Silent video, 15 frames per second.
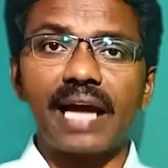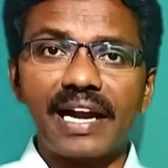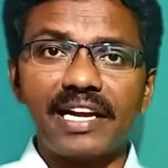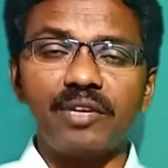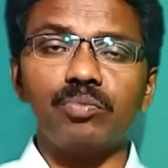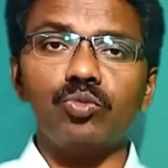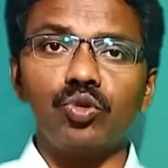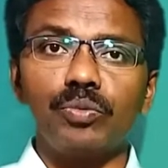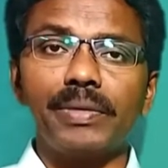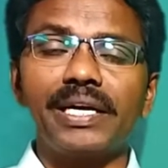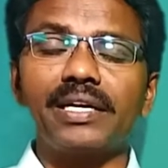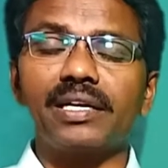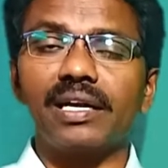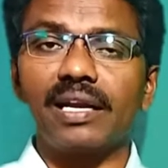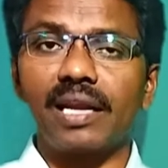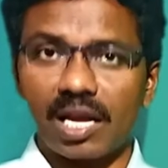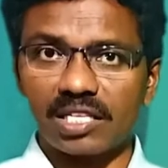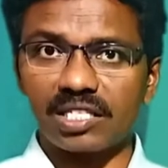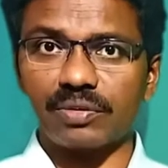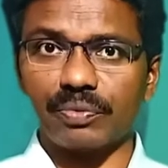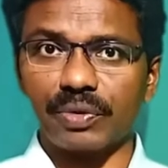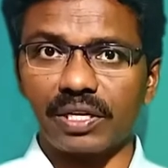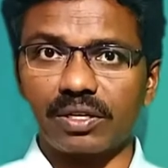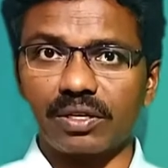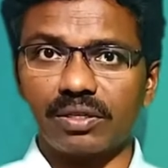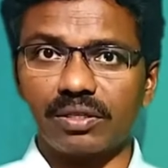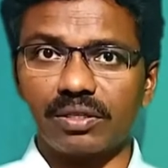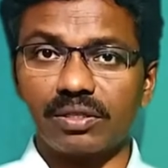that moment last week.